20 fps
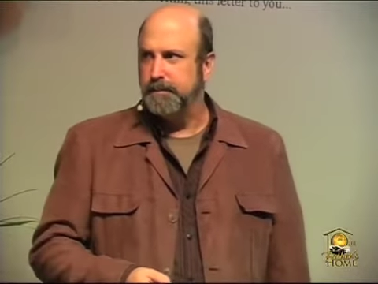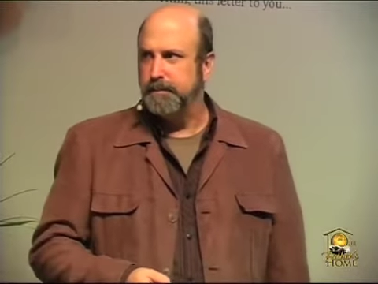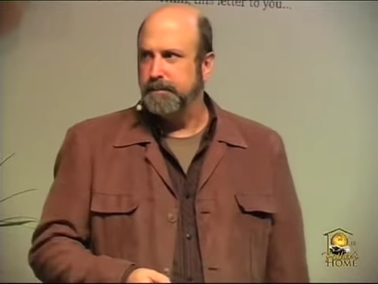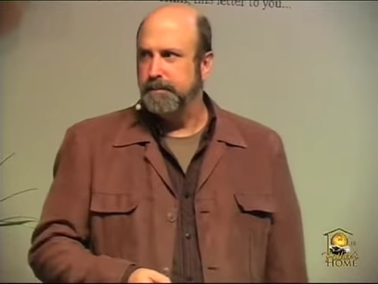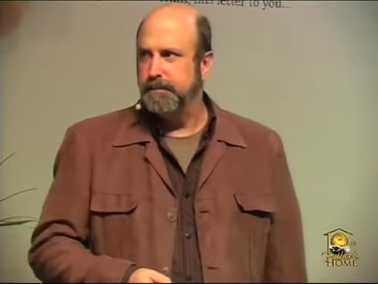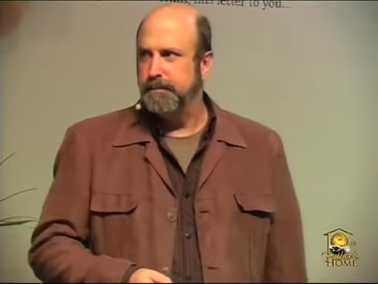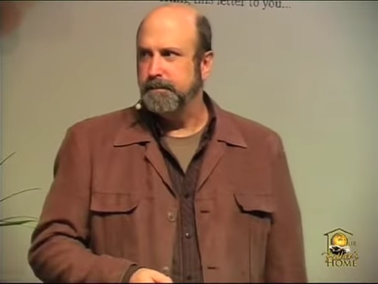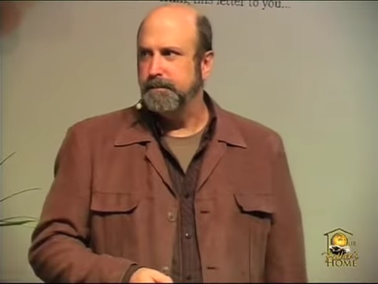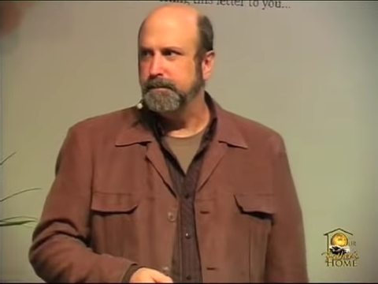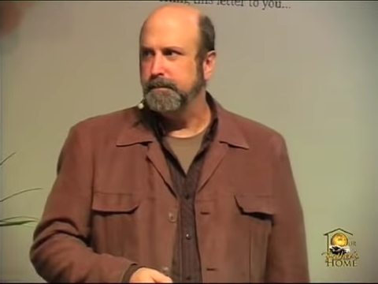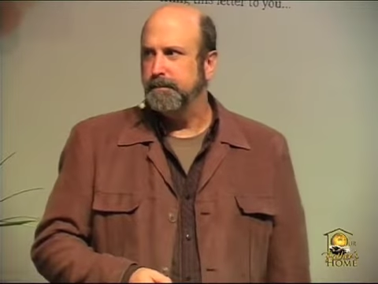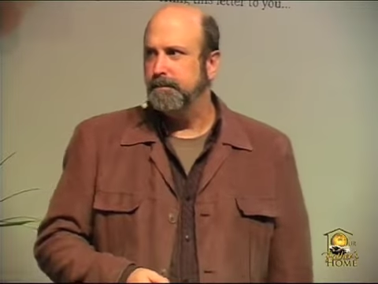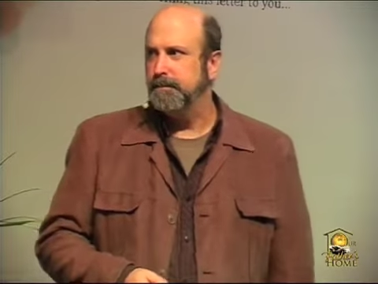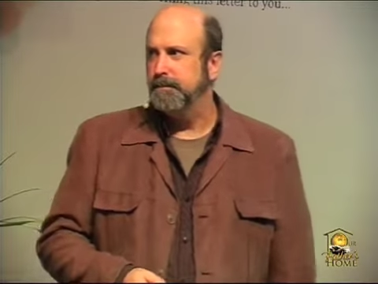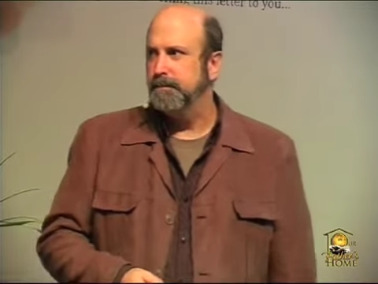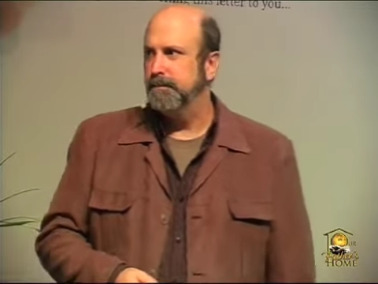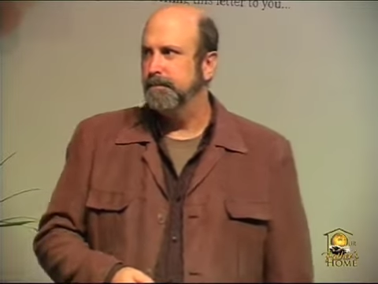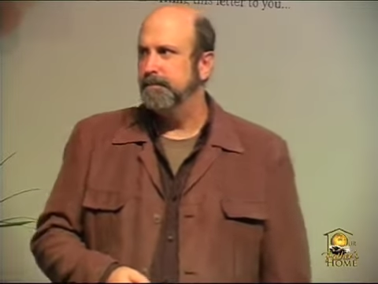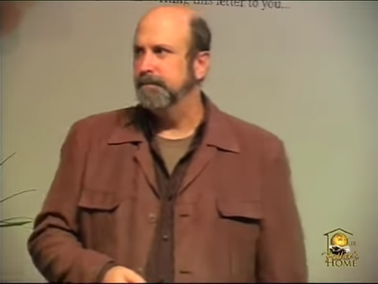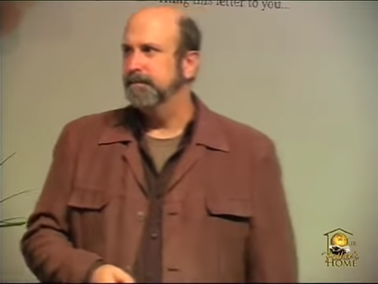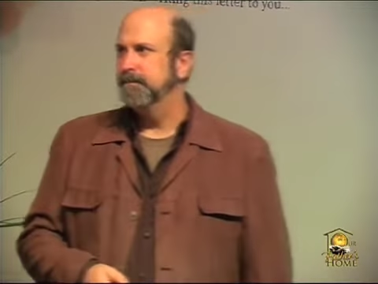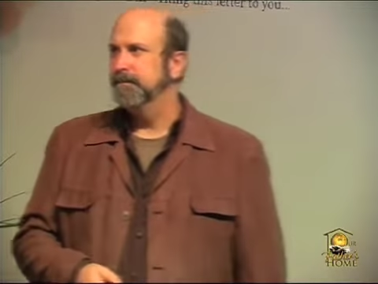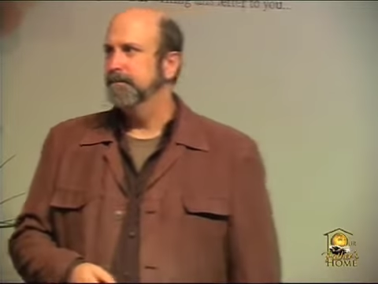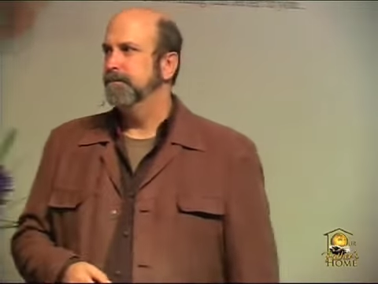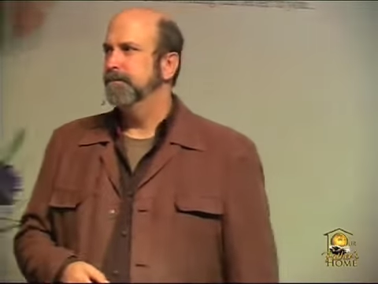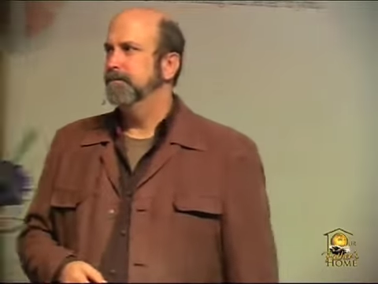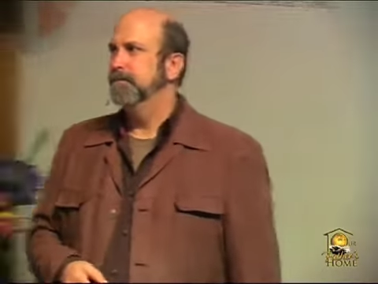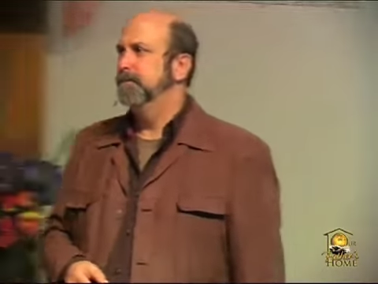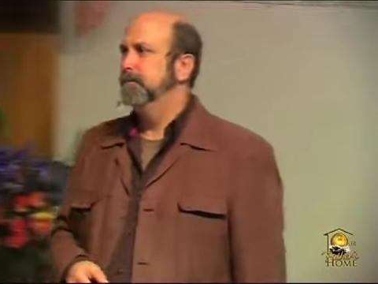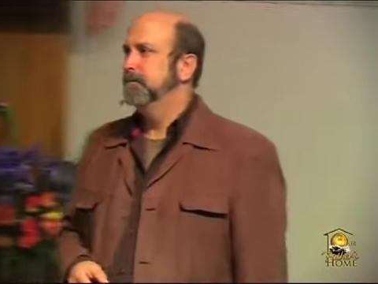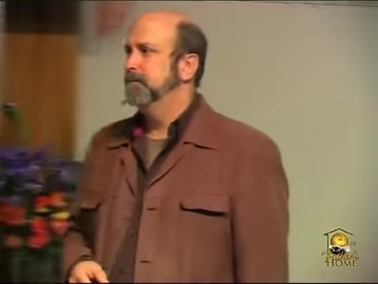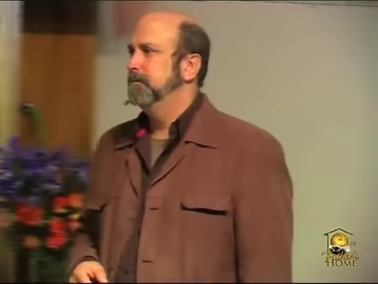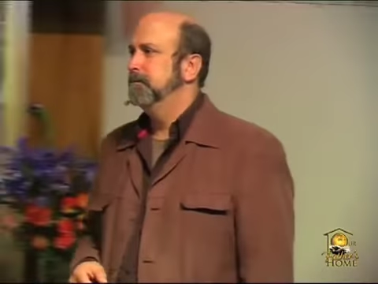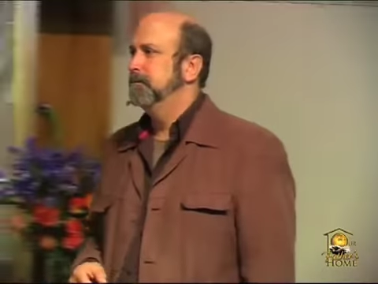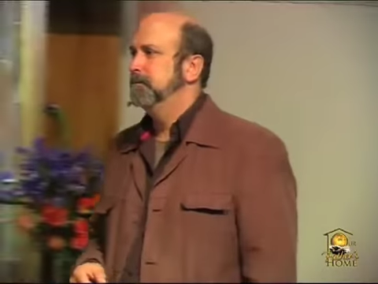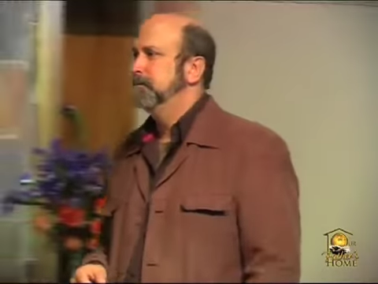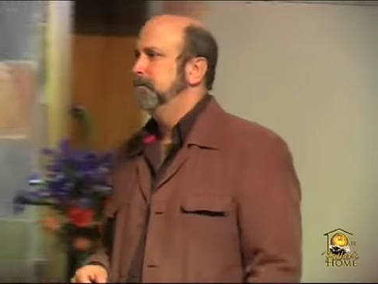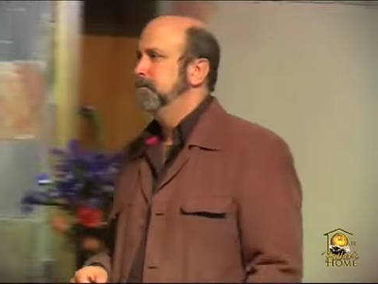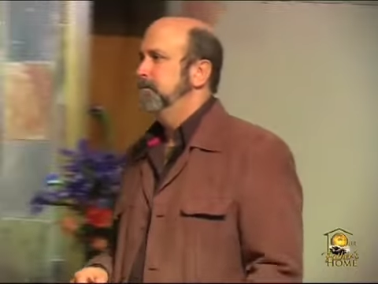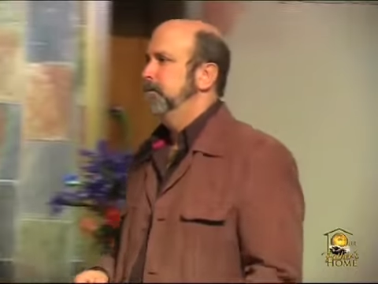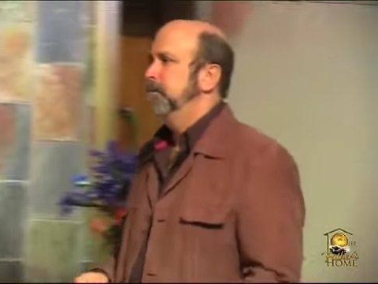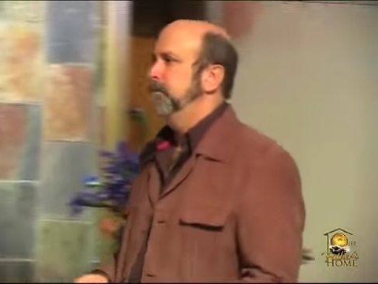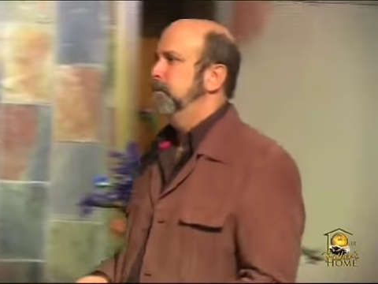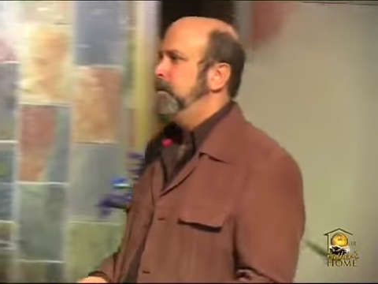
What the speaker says: (no one is talking)